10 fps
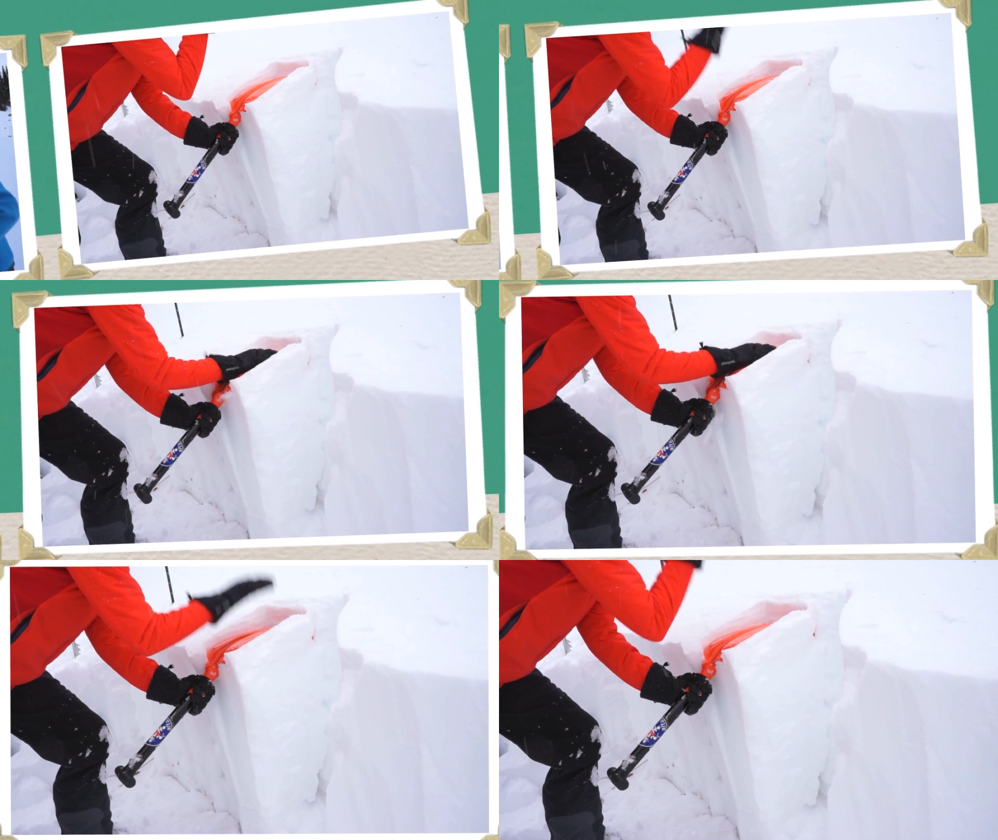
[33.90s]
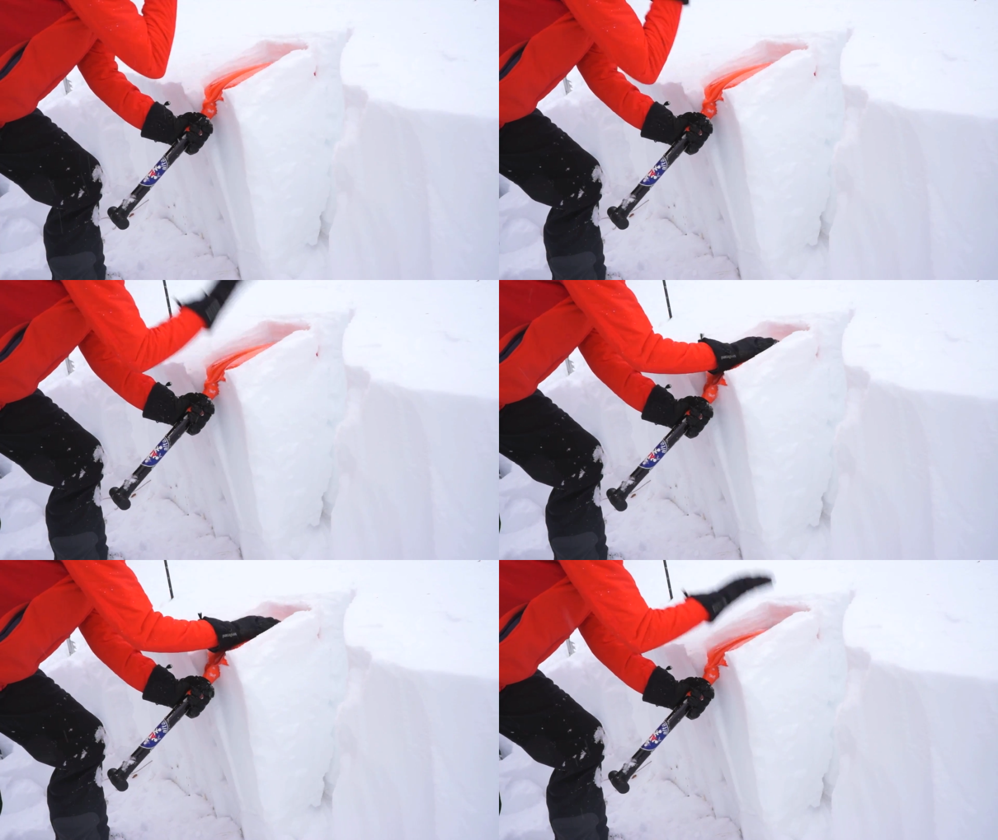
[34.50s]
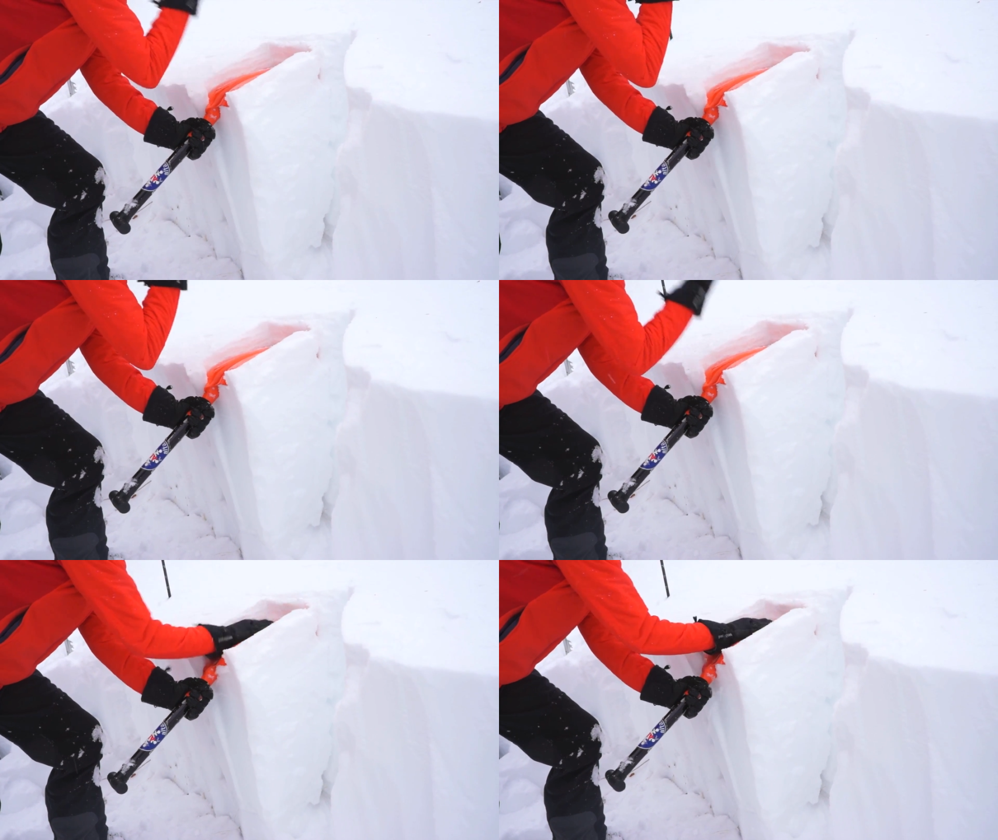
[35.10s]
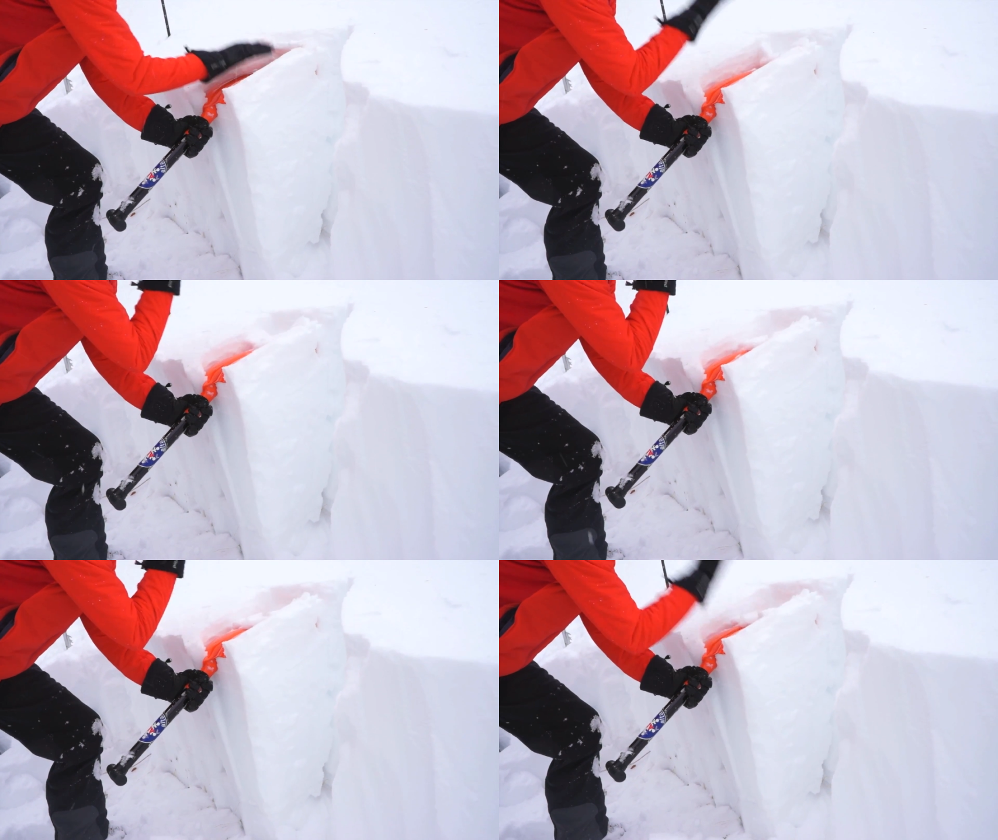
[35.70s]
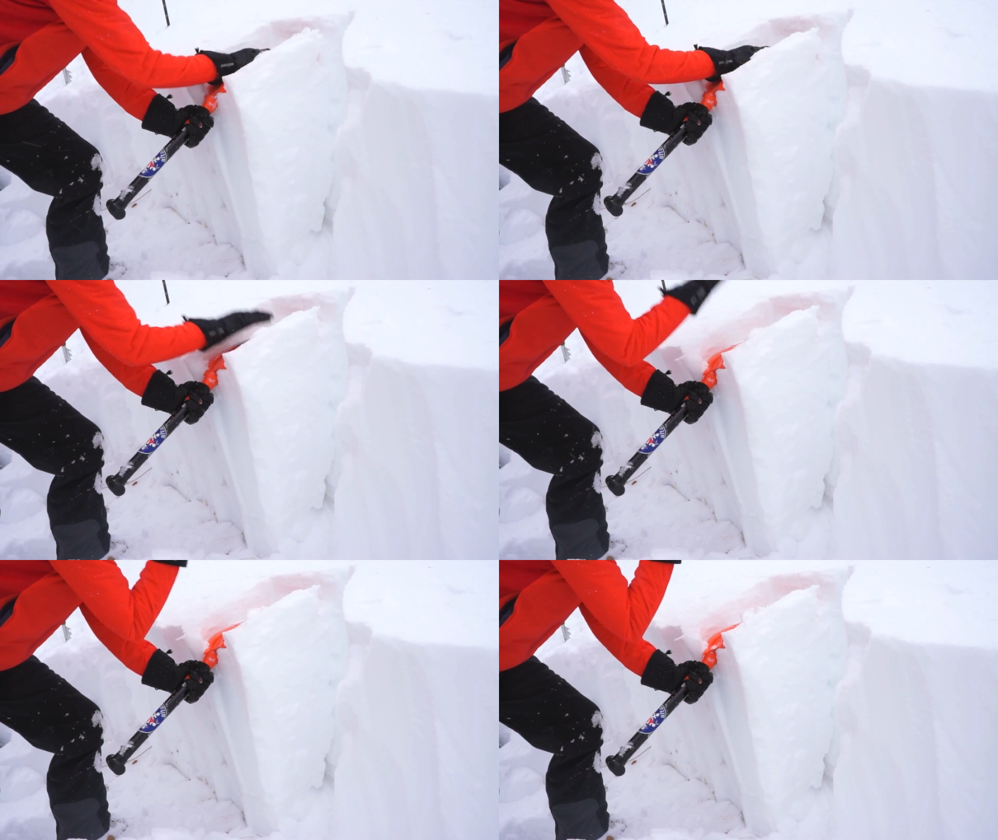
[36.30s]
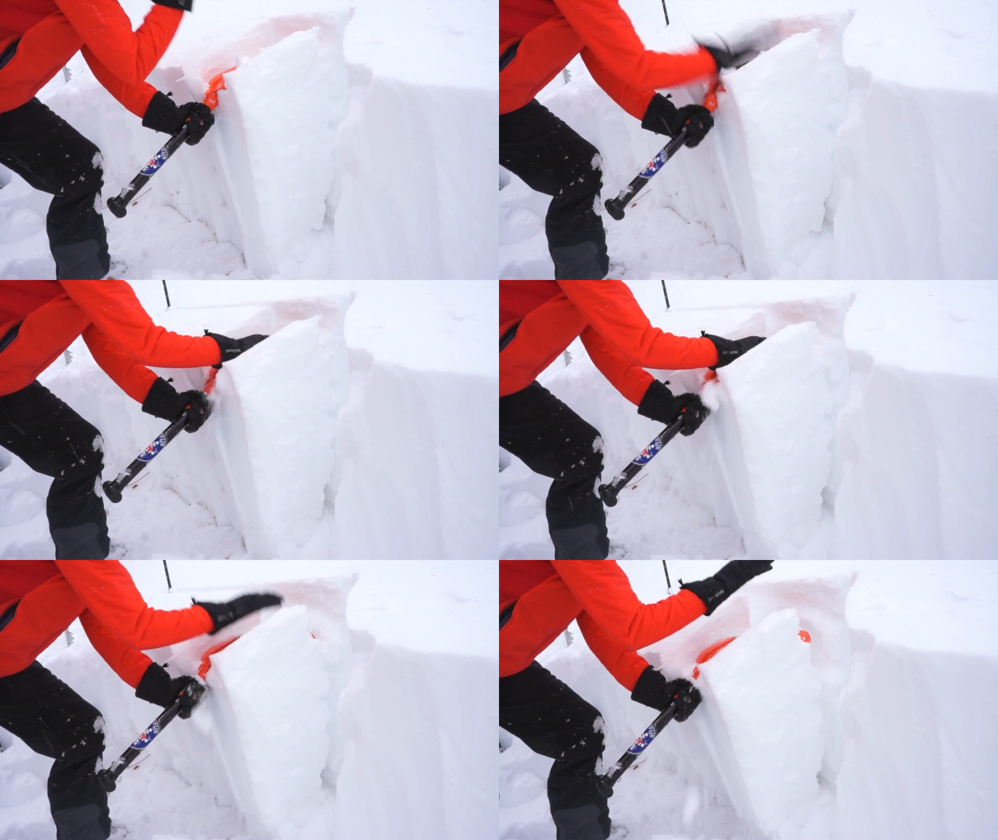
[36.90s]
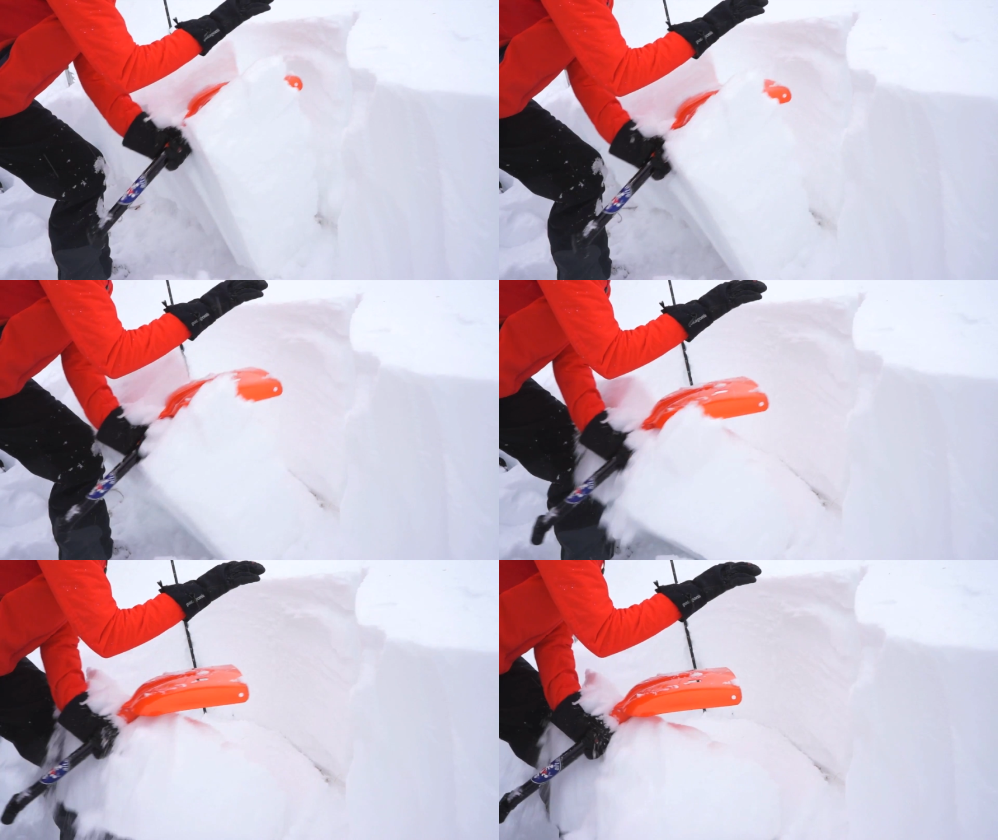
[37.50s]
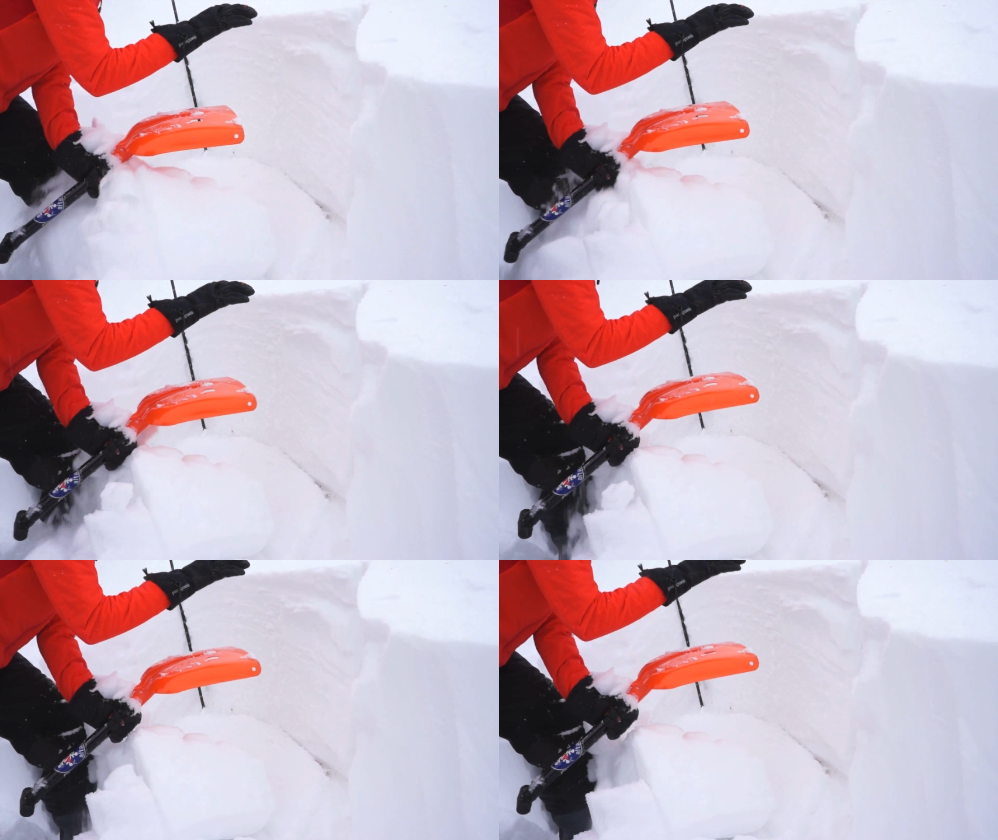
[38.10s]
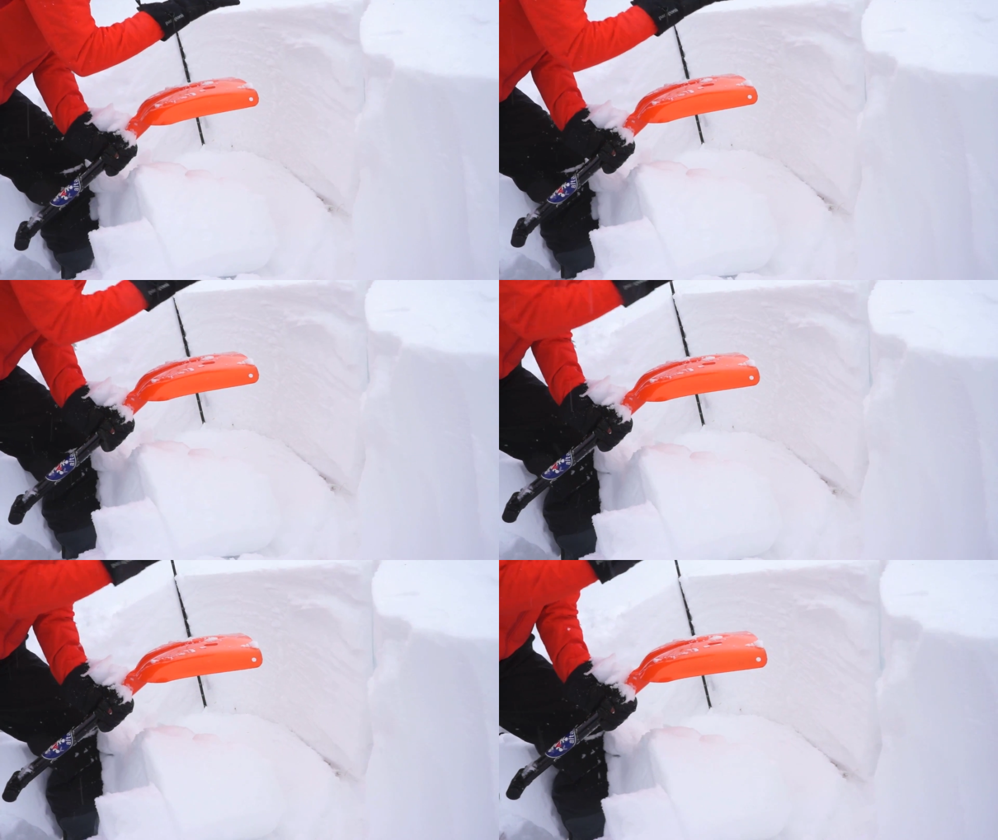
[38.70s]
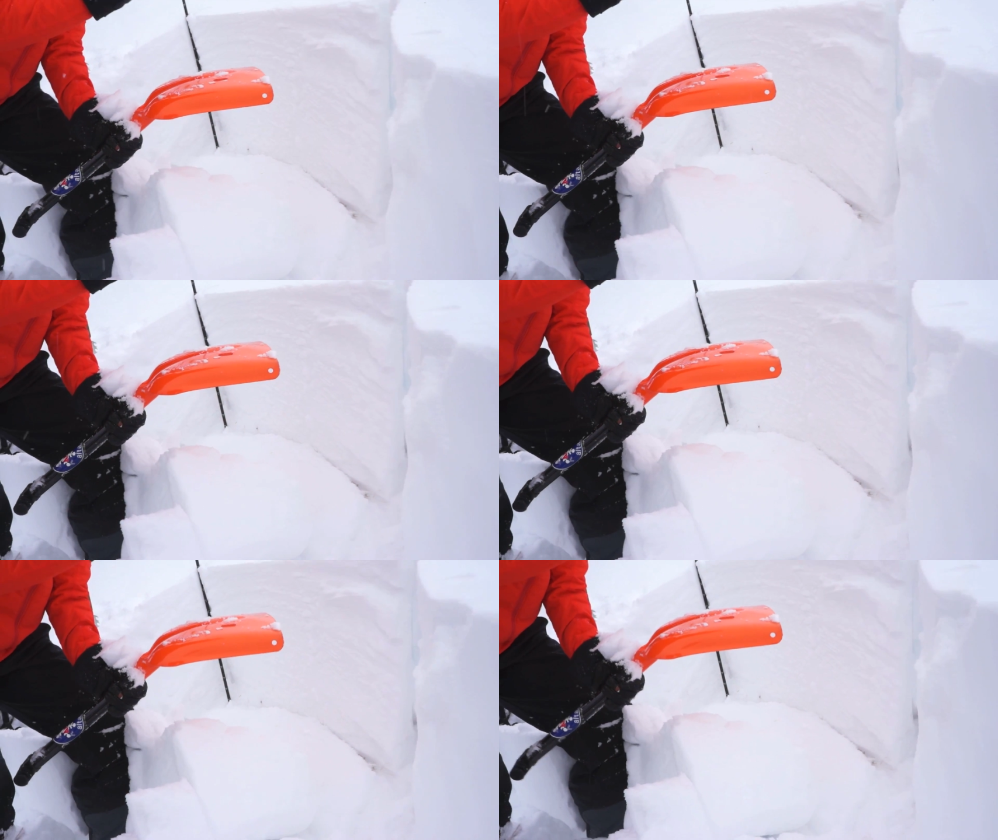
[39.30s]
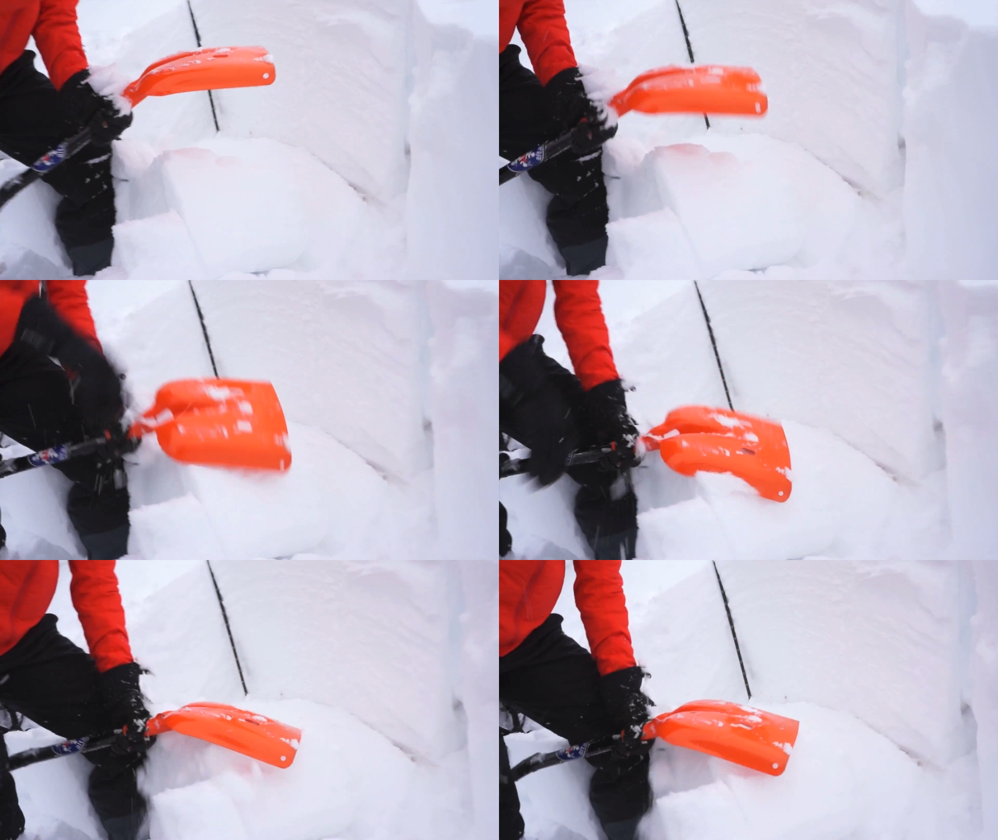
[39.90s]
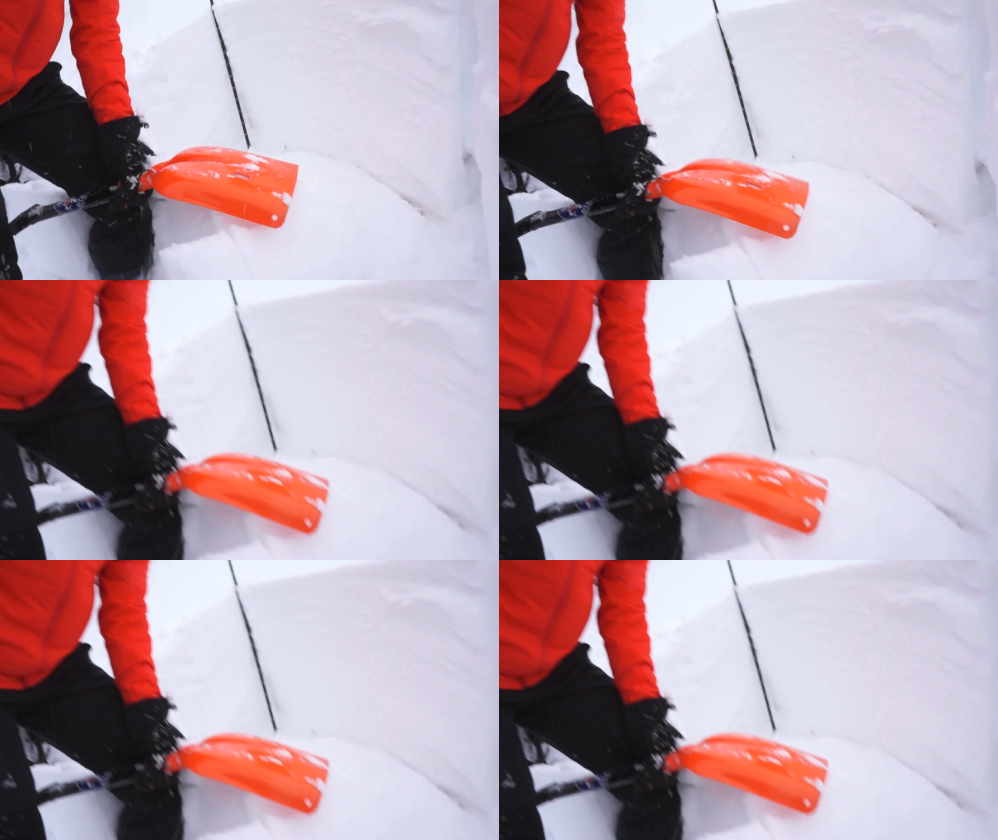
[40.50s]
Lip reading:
Nobody's mouth can be seen.